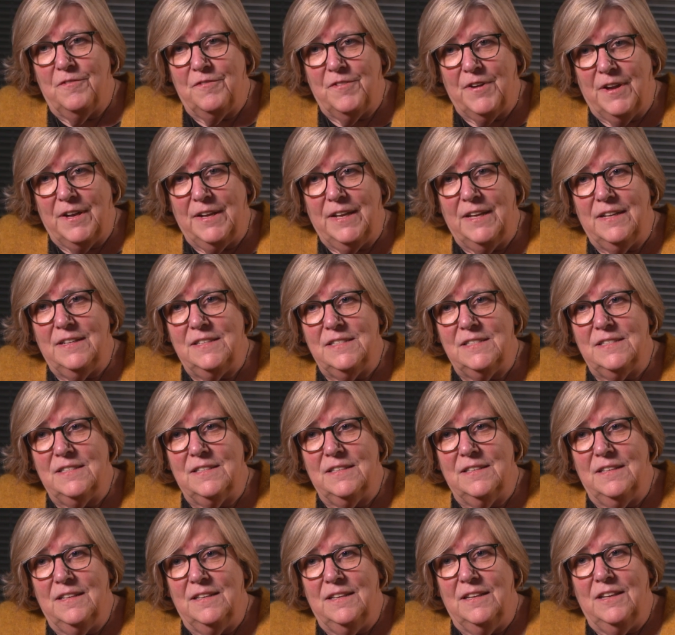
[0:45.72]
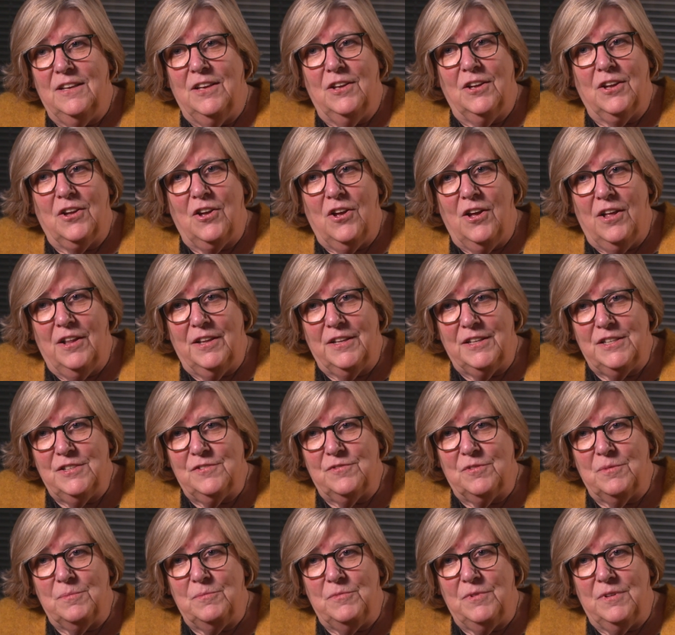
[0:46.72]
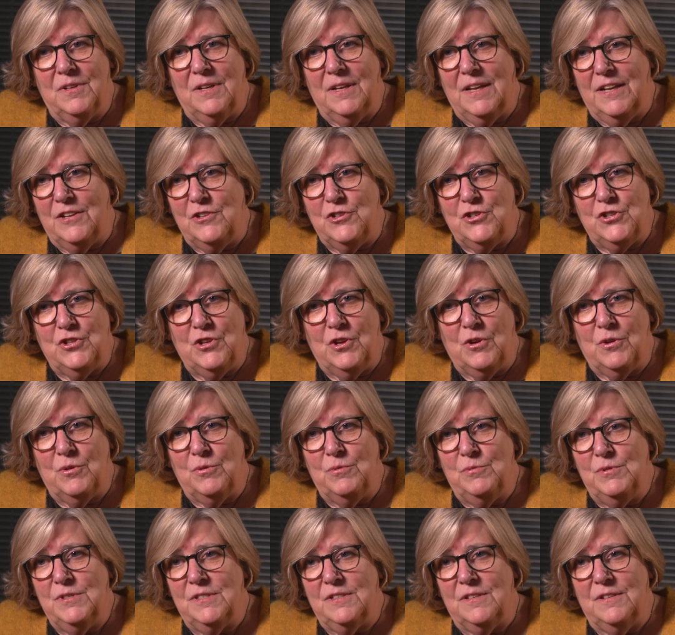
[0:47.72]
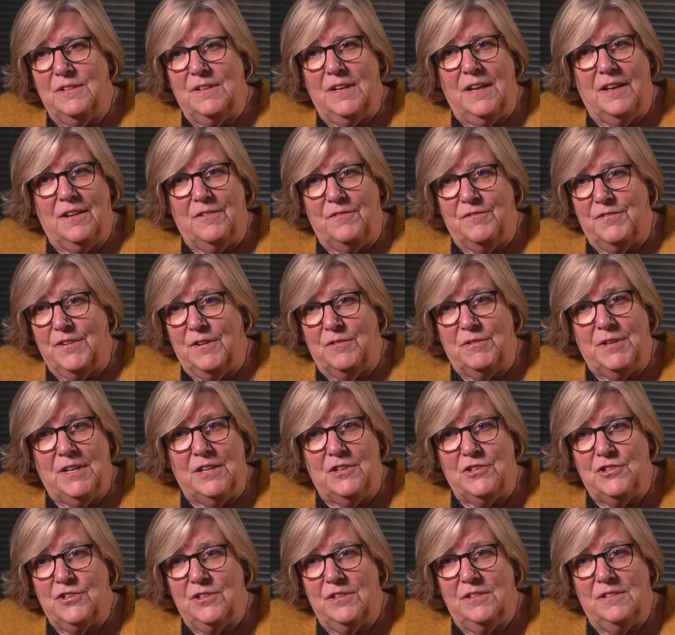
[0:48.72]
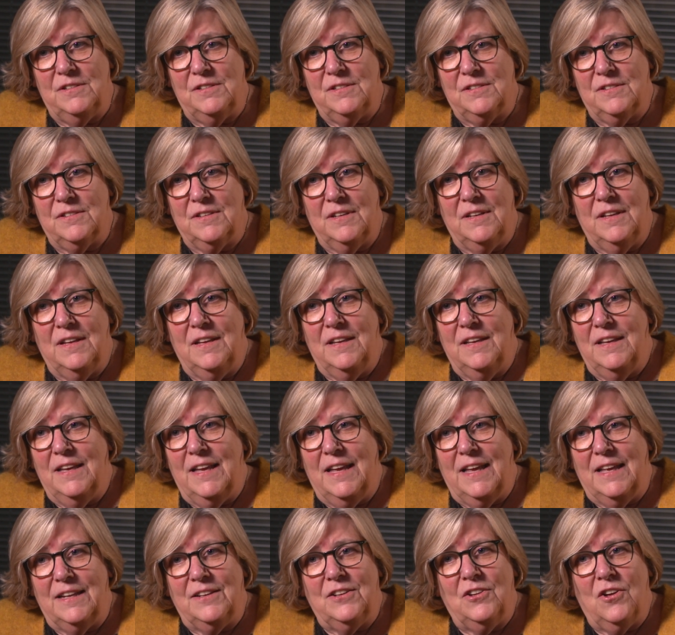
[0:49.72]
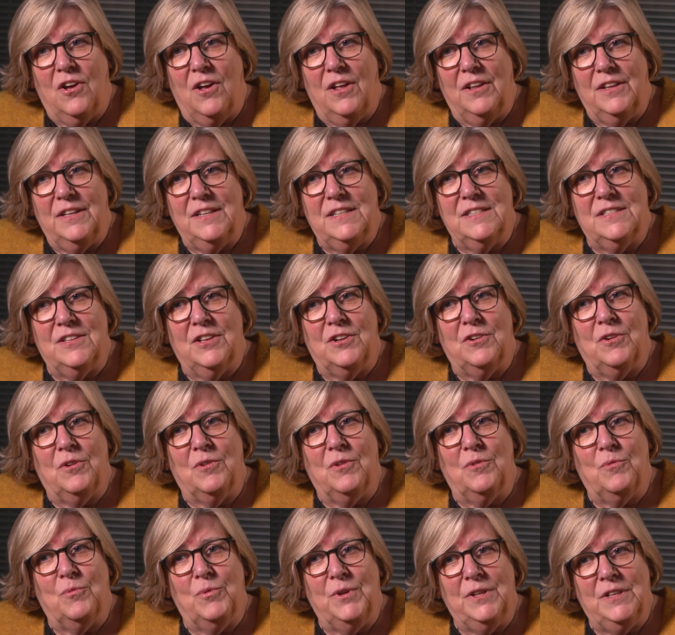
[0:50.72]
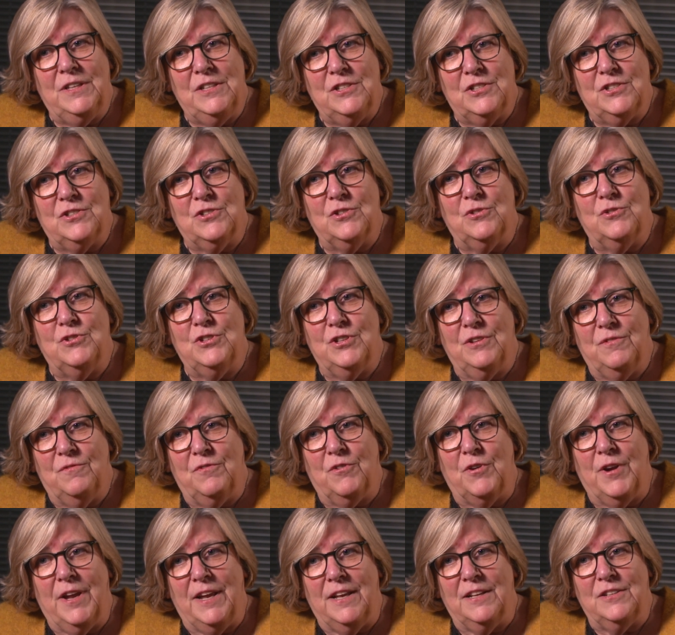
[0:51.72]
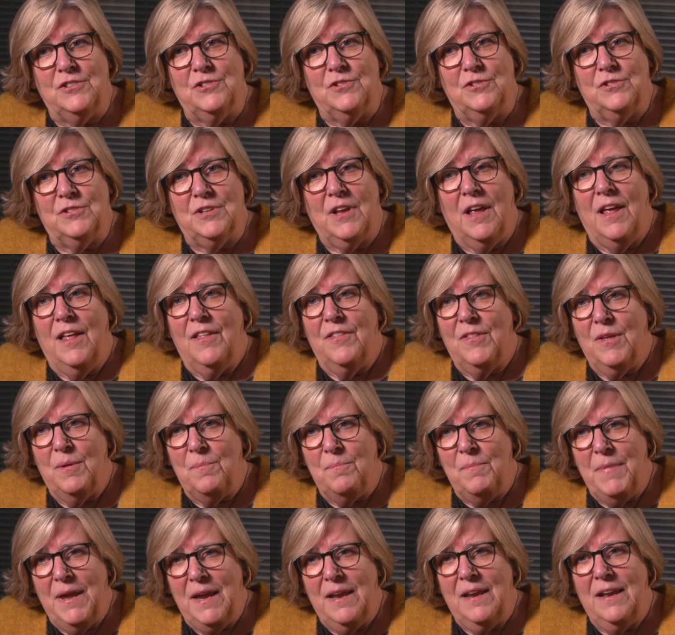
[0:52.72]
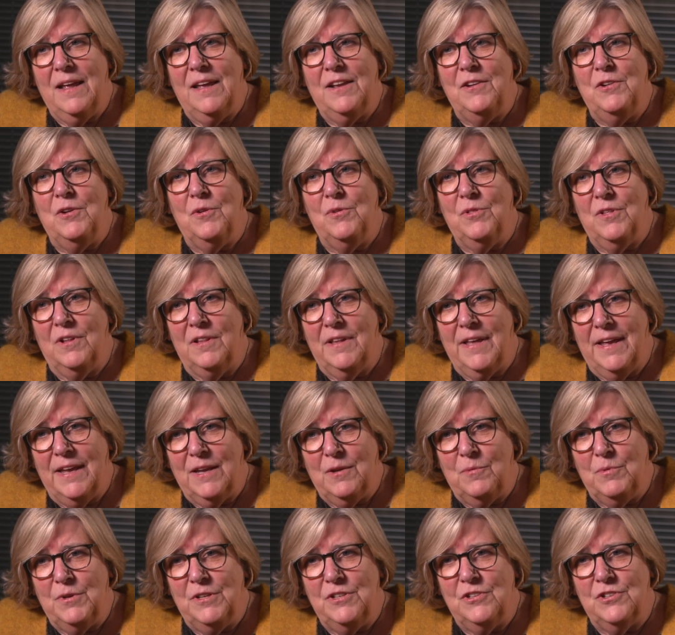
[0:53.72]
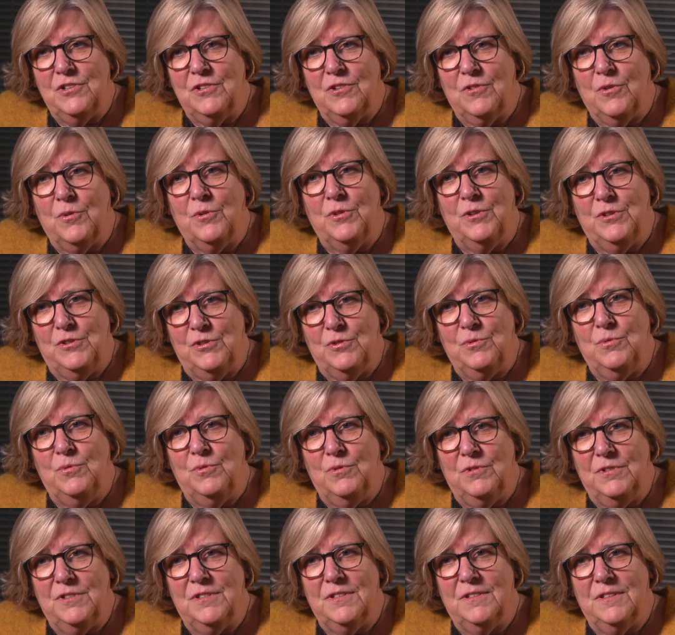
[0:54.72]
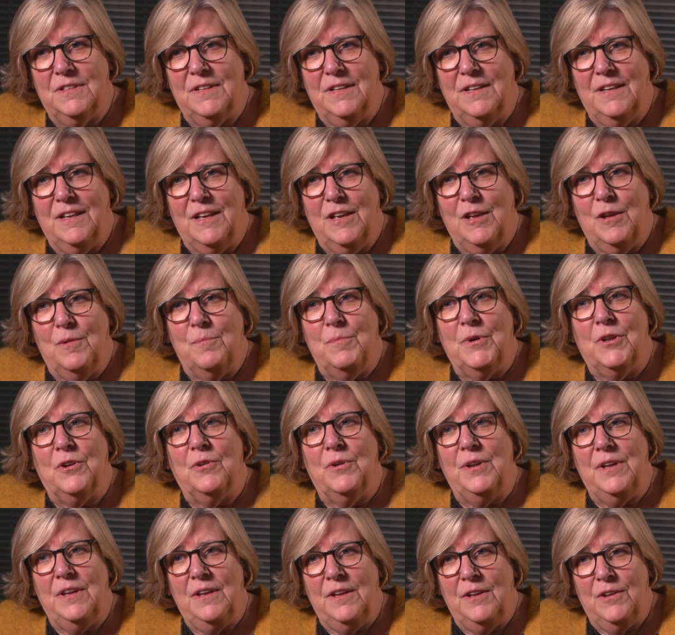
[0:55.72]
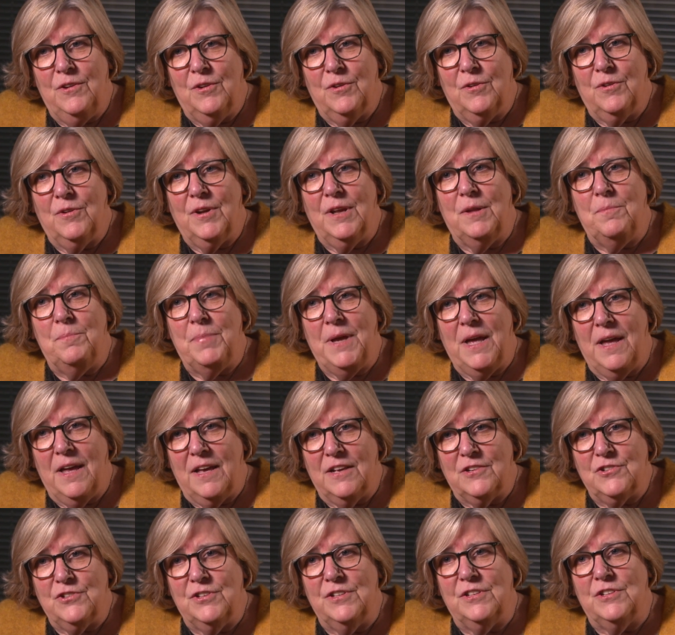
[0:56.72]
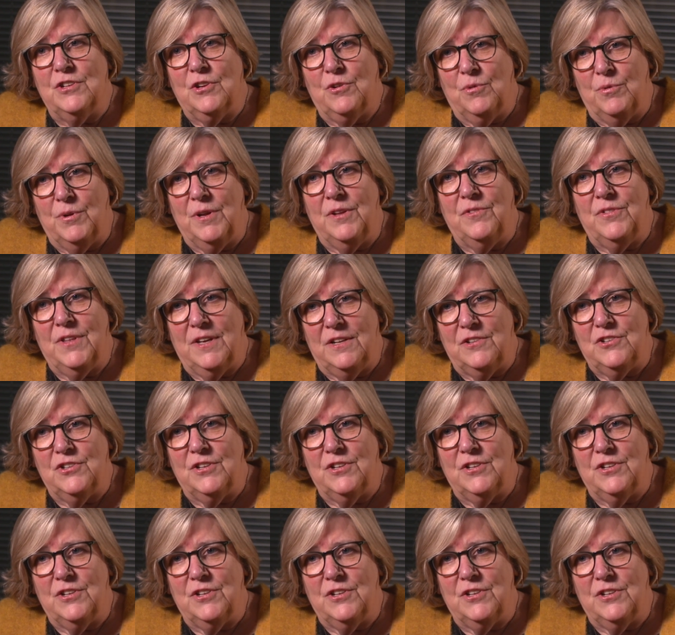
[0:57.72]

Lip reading: finance, colleagues from NGOs and foundations, and colleagues that are really searching for answers that may not know the language or the tools, but are eager and passionate to create that